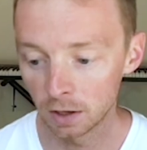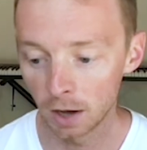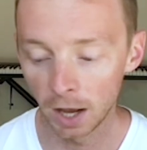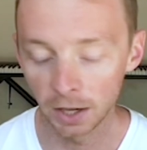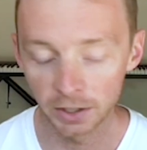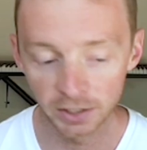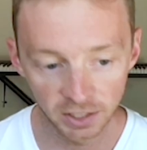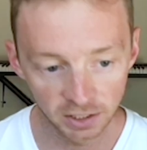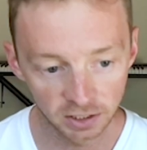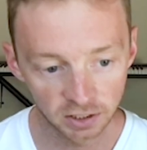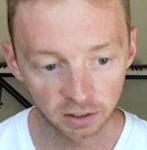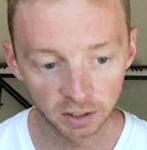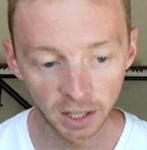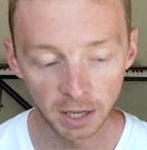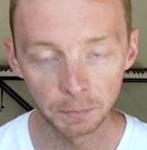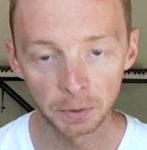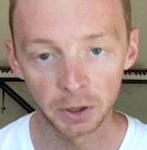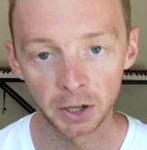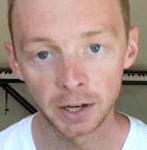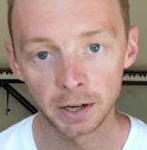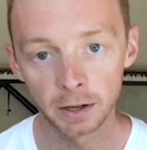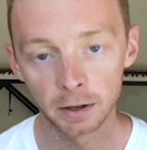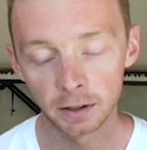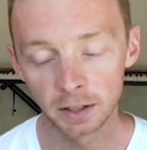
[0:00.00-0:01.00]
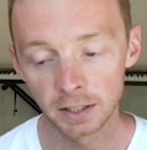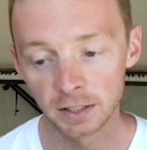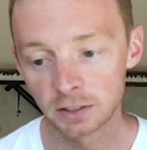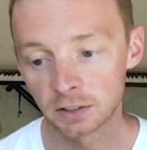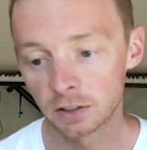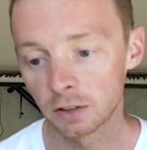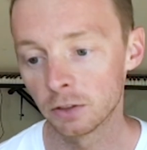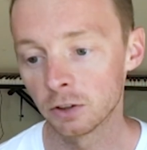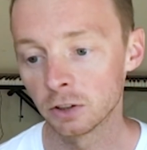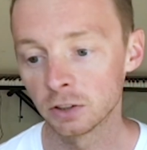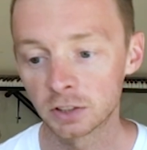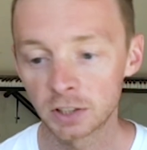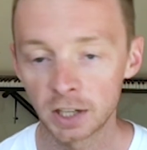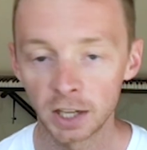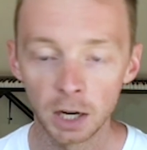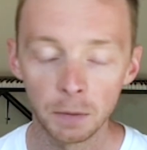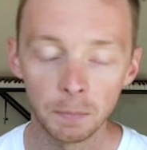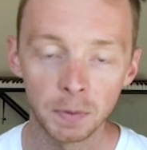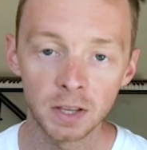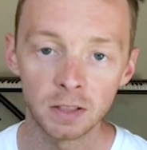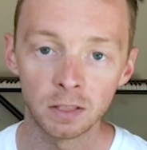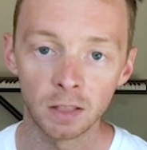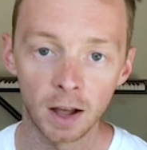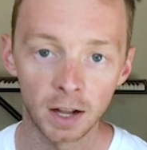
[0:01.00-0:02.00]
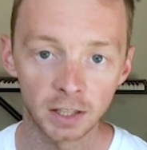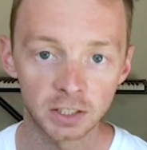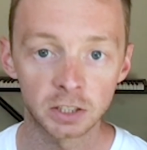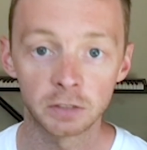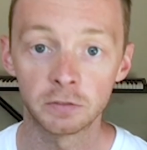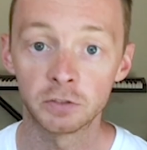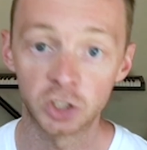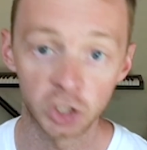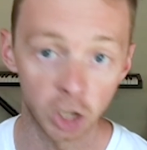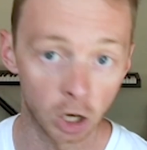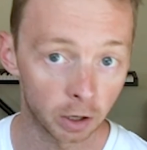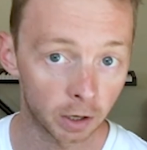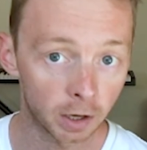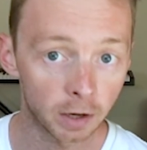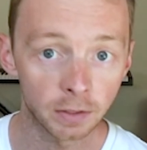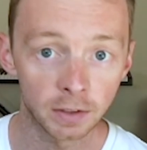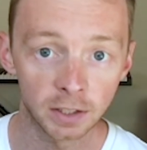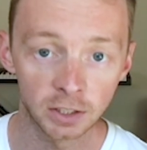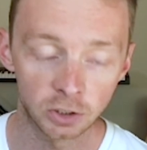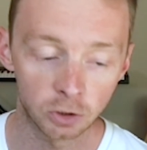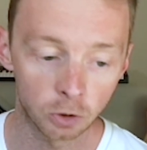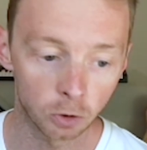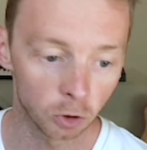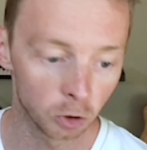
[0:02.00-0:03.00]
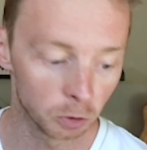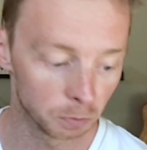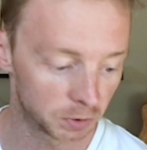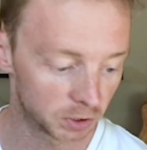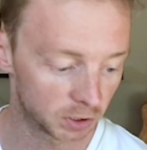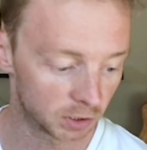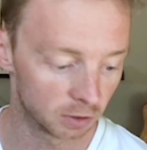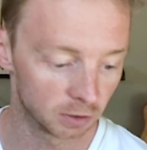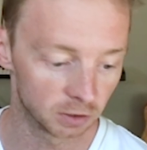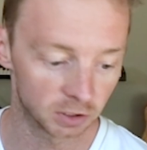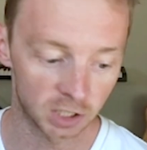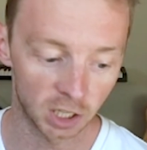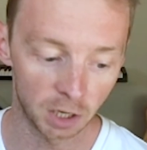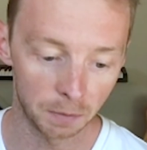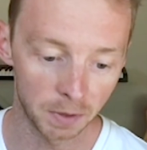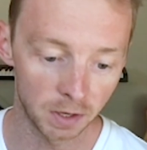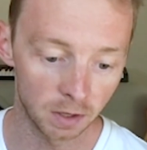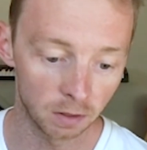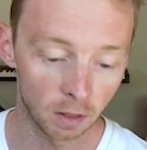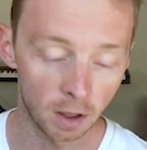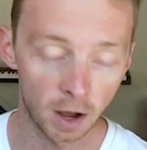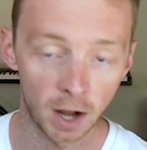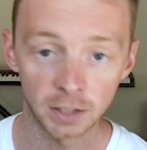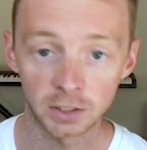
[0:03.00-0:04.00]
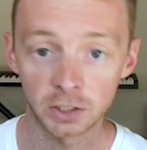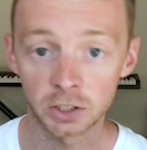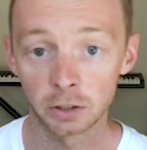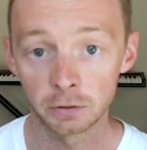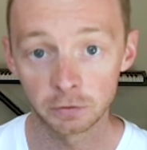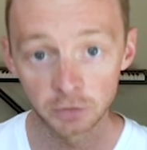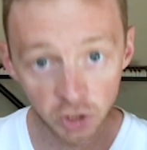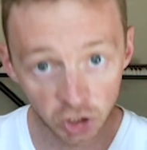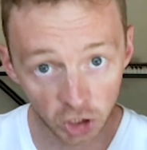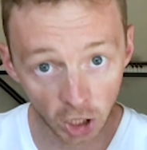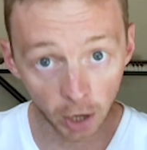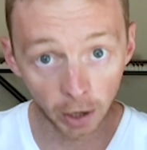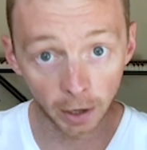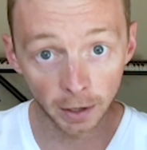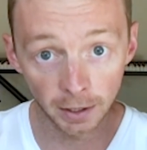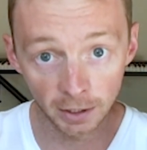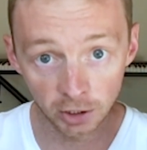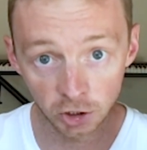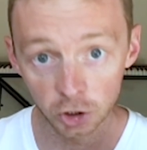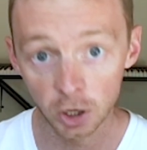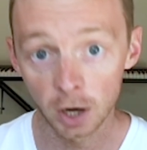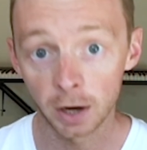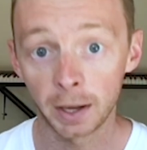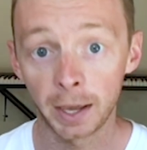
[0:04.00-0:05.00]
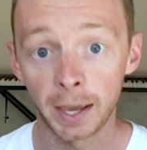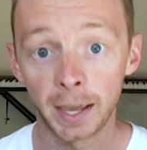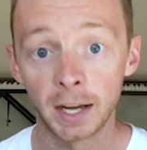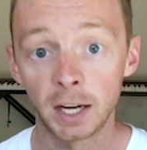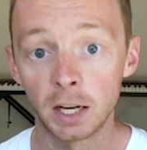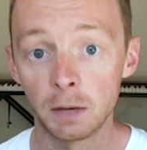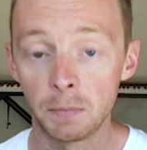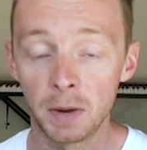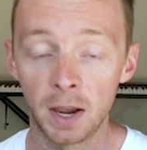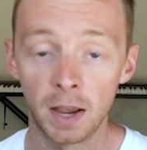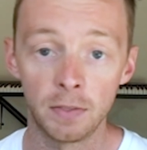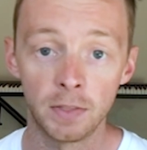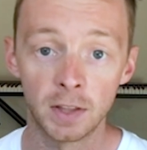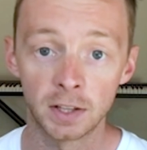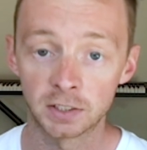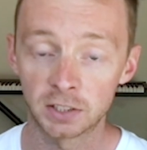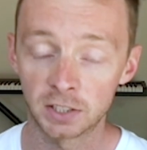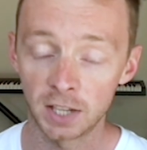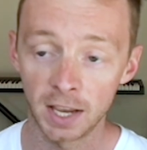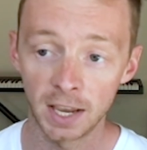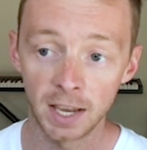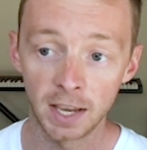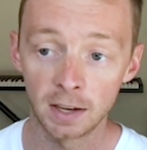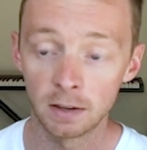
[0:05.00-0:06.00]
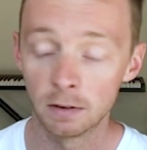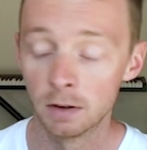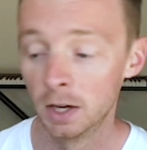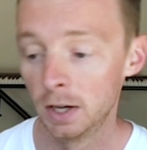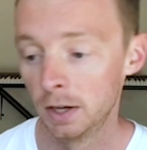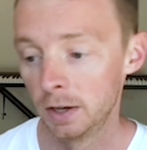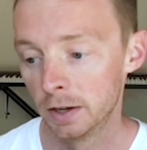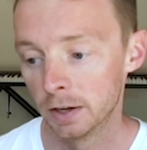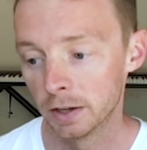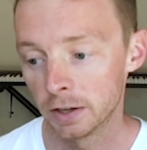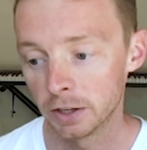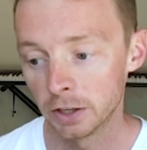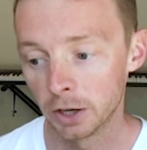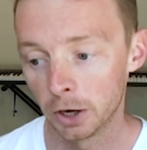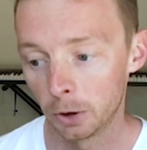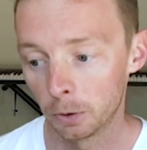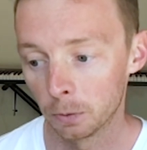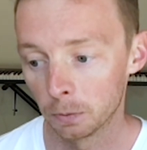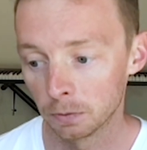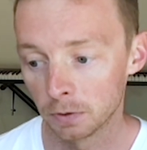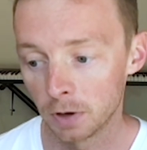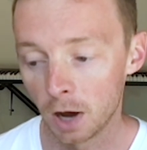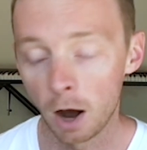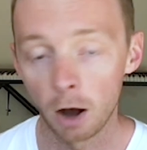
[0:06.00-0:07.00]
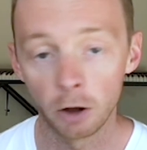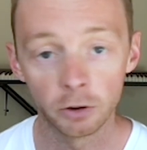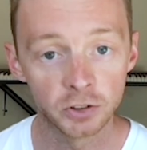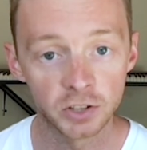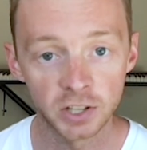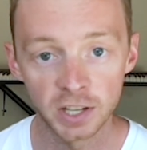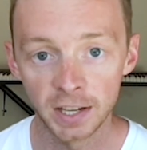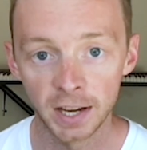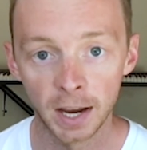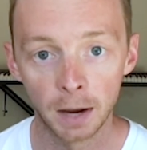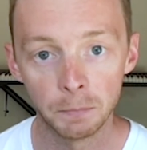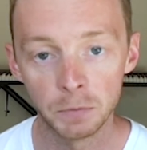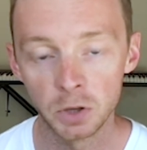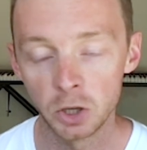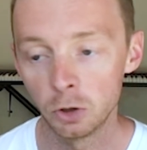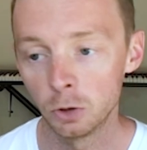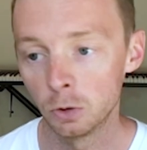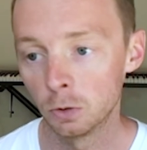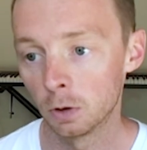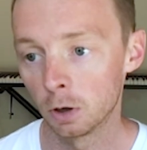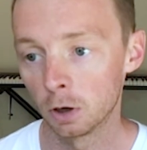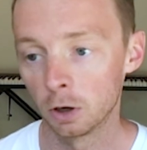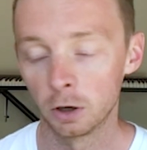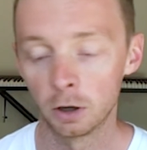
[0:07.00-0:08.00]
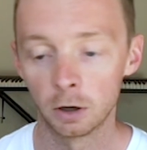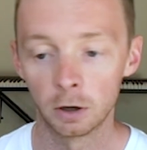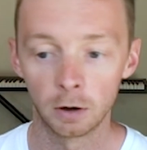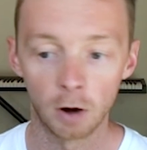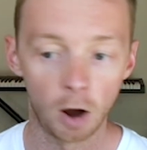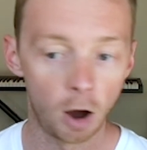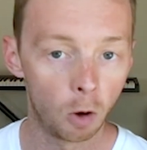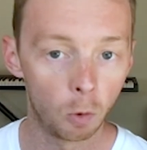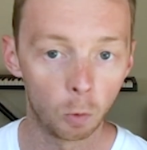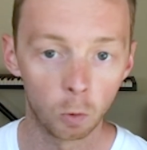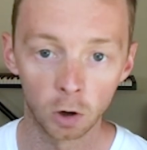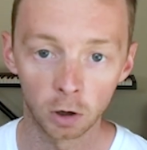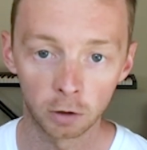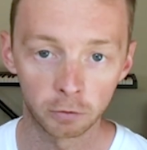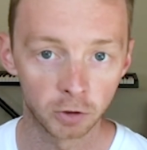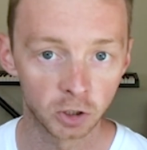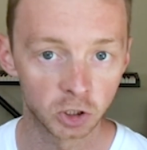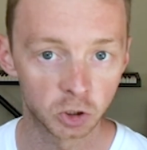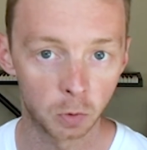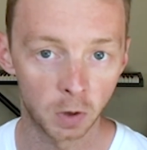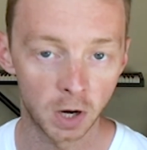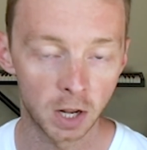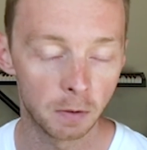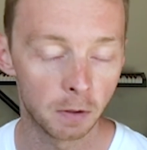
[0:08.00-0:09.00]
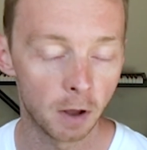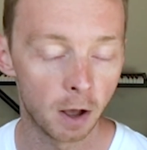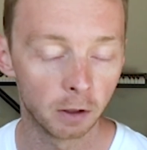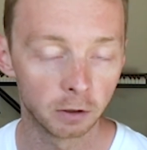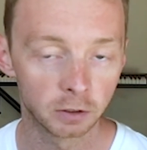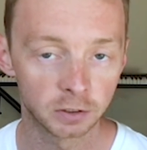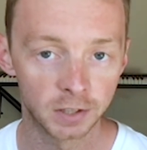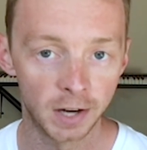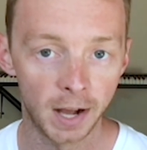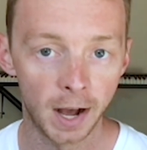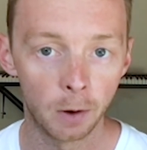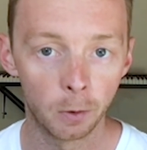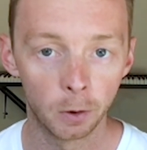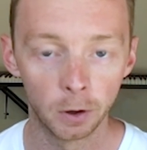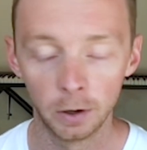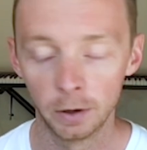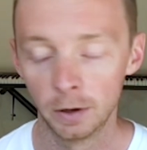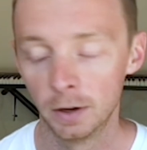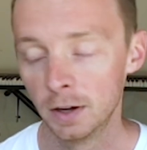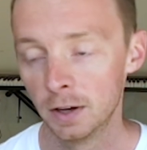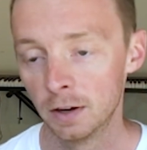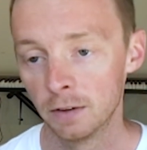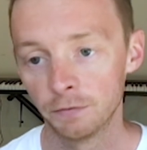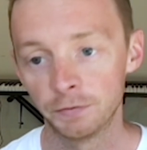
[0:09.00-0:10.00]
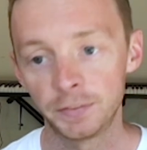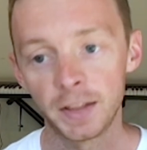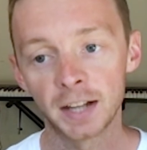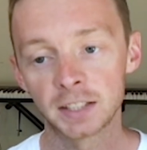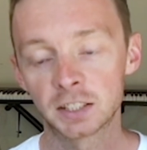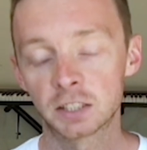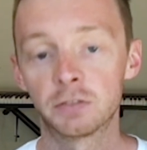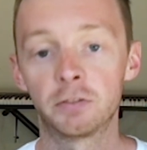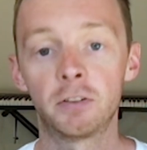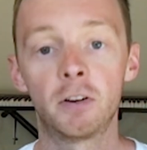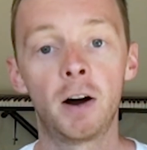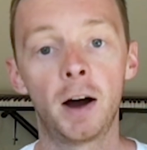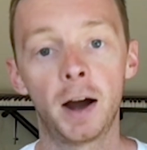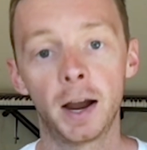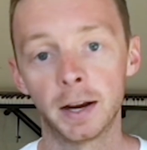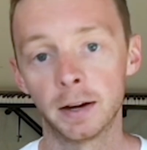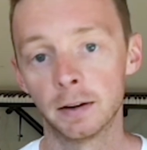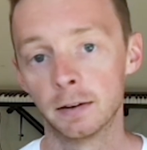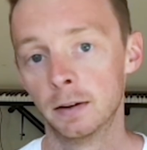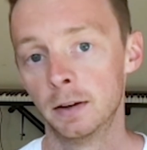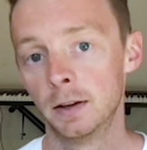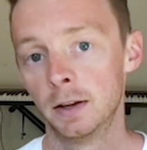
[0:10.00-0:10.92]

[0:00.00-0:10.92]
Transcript: A disclaimer here is there's going to be lots of junk in these groups. There's going to be lots of chuck in a truck handymen that say, I'll DM you or I'll work for $20 an hour. That's fine.